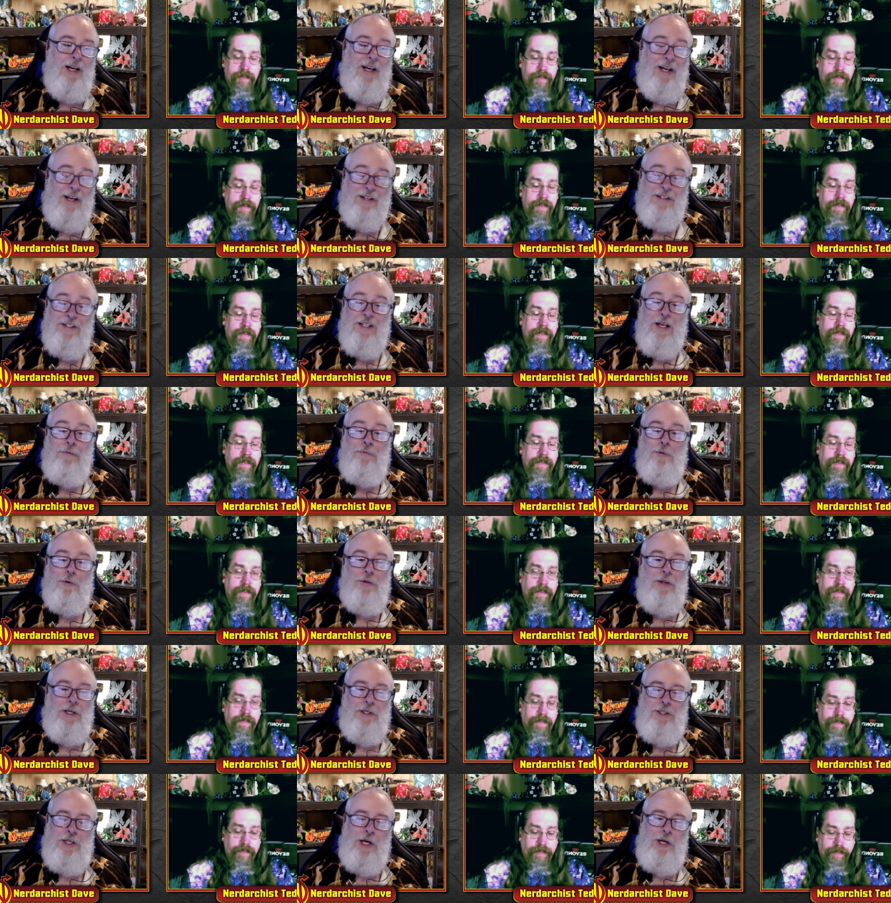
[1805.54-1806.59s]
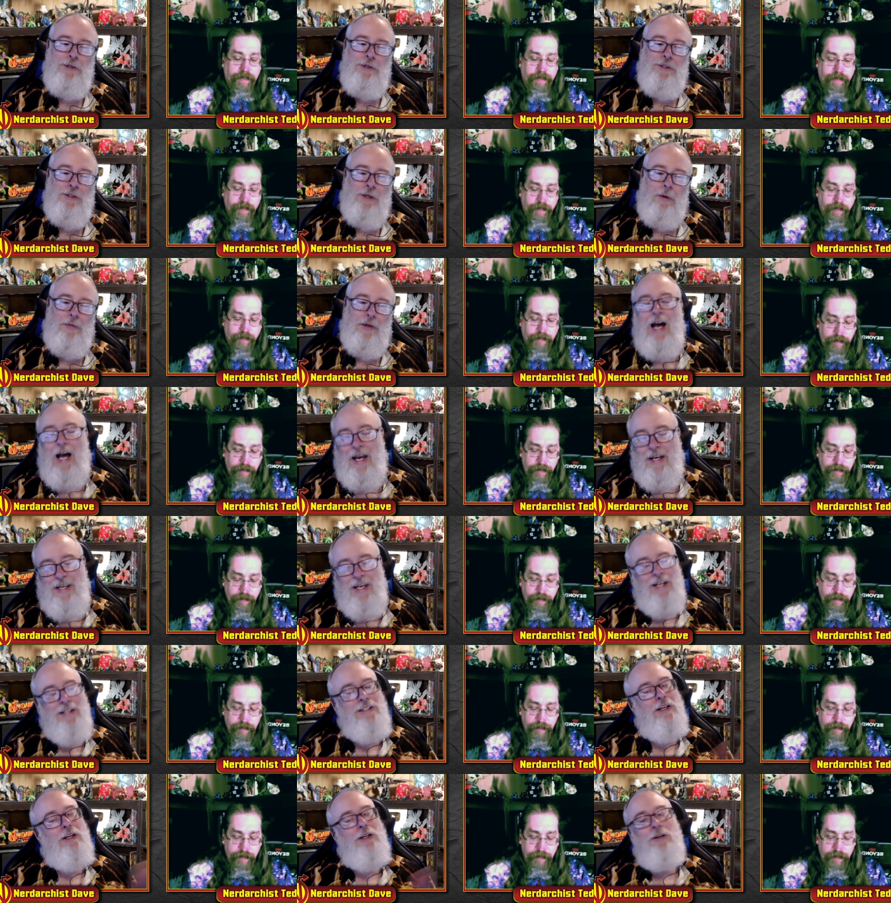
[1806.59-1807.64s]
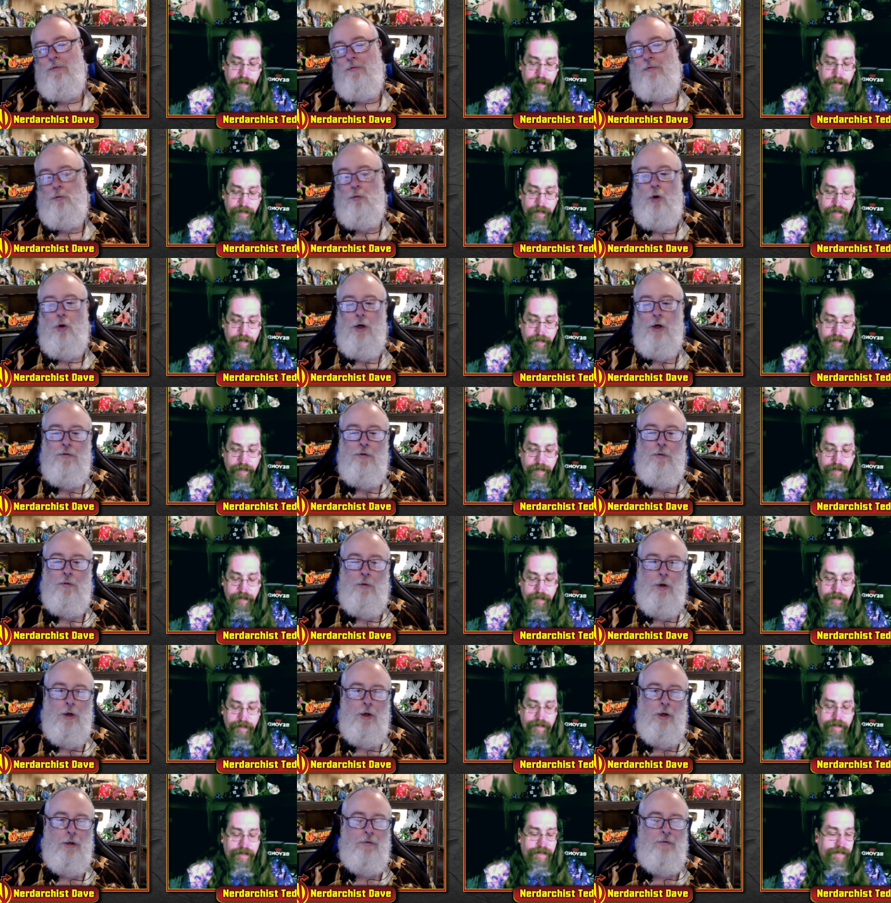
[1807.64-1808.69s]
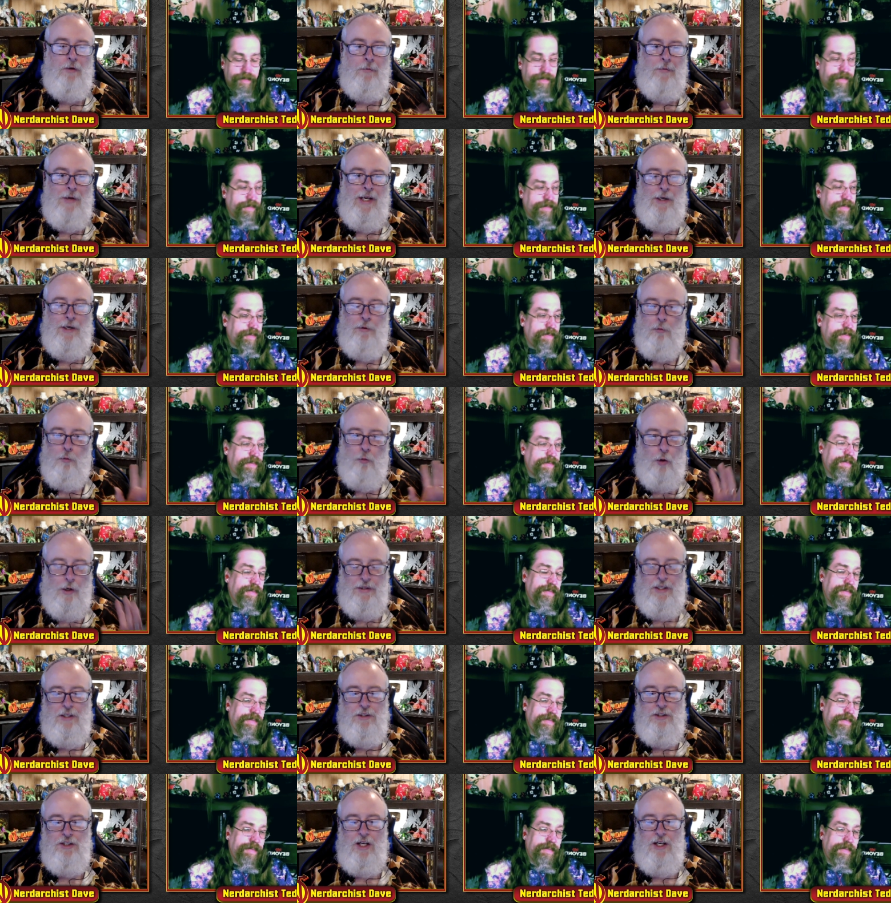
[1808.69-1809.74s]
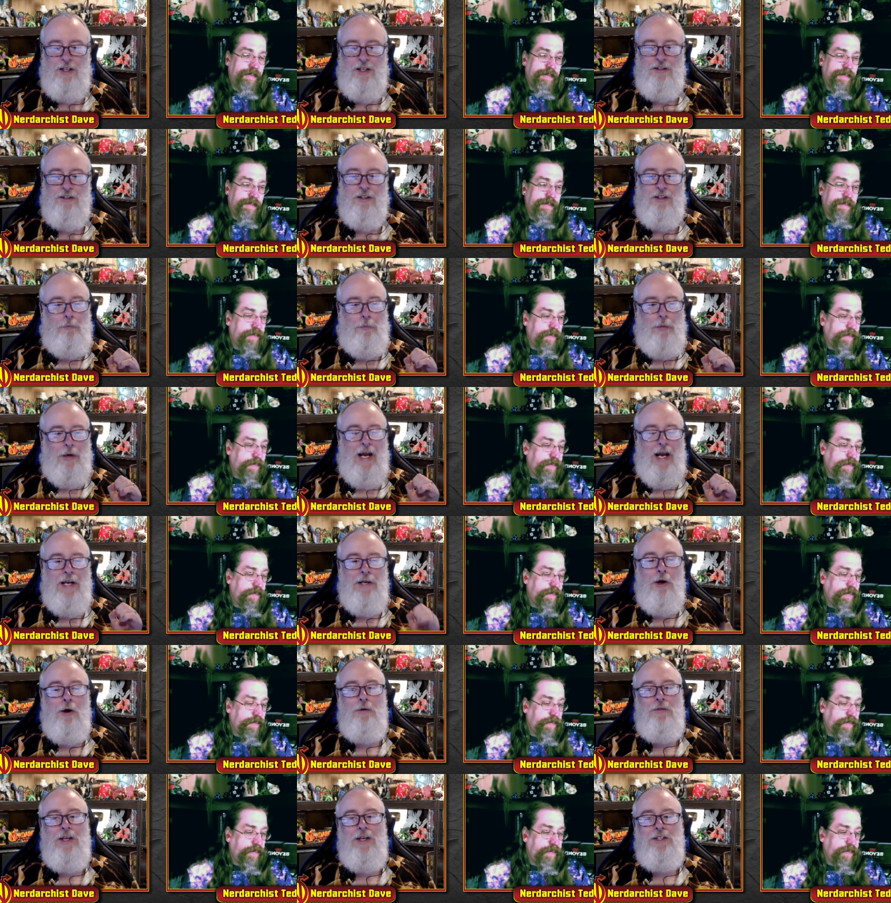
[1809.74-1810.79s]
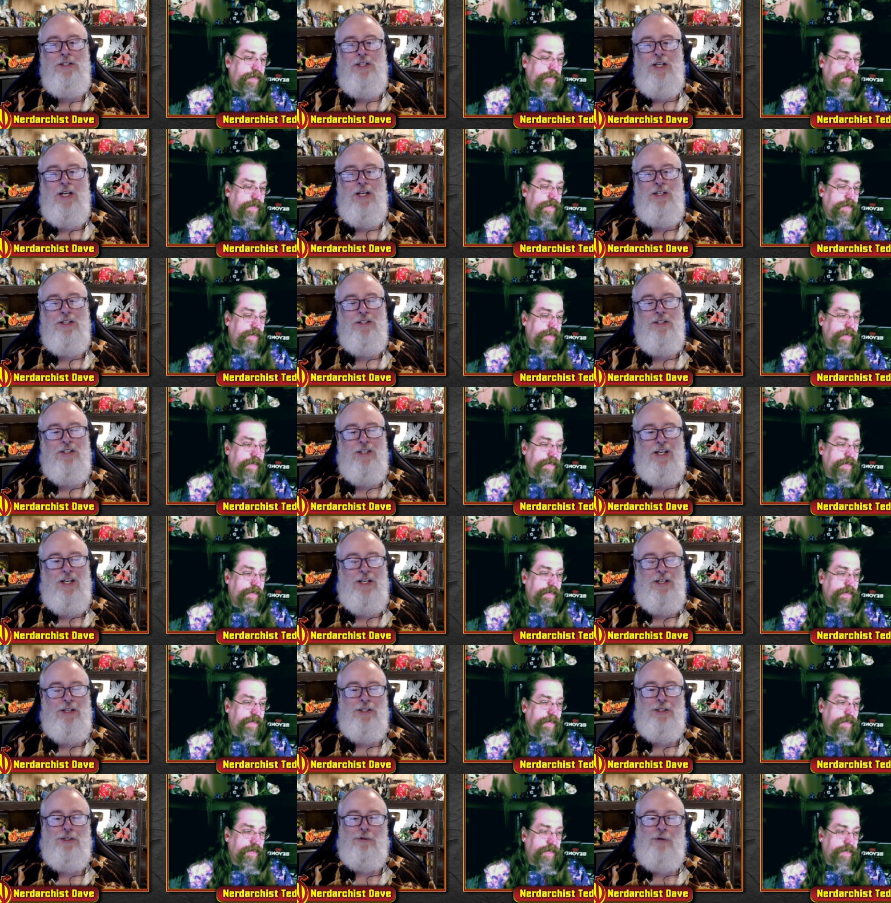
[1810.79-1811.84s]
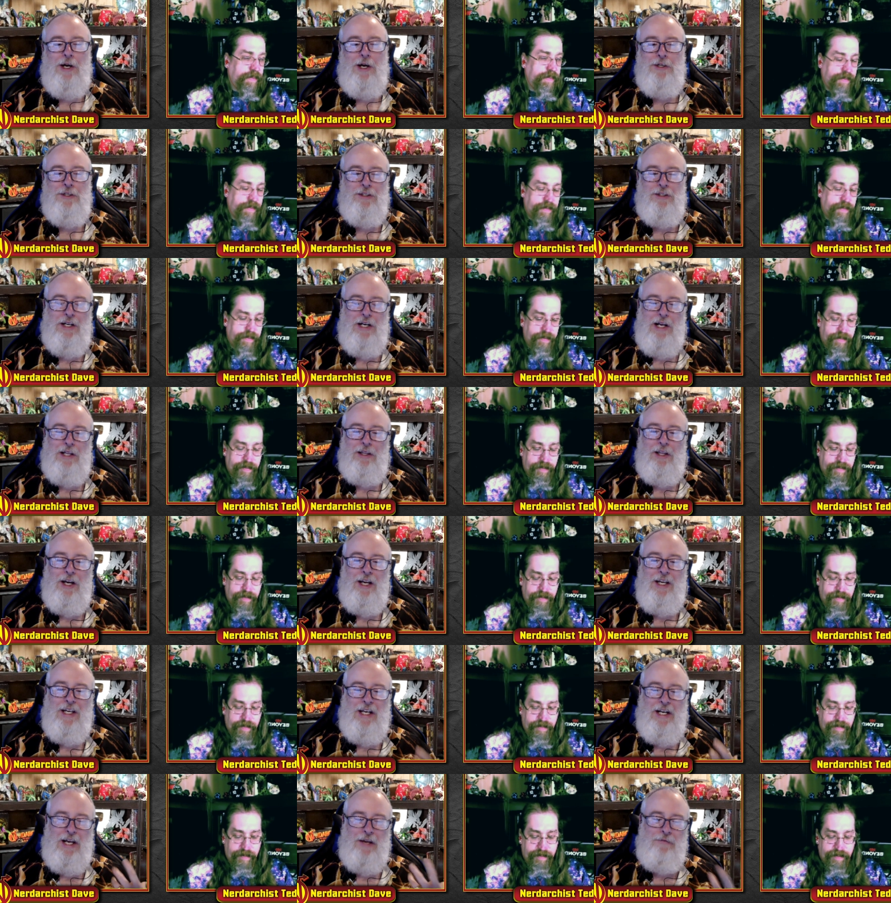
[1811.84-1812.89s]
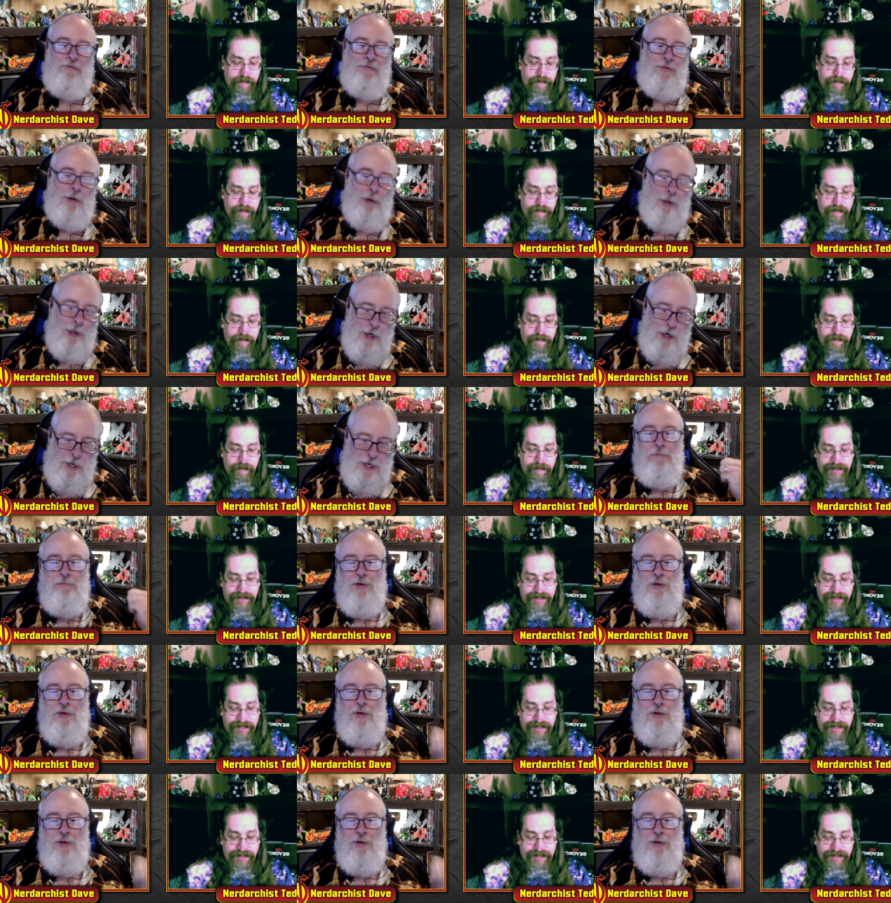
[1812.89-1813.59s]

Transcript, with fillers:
Speaker 1: except for they changed something. I can't tell you word for word verbatim what they changed, but I know they changed it in a direction that I like and I feel heard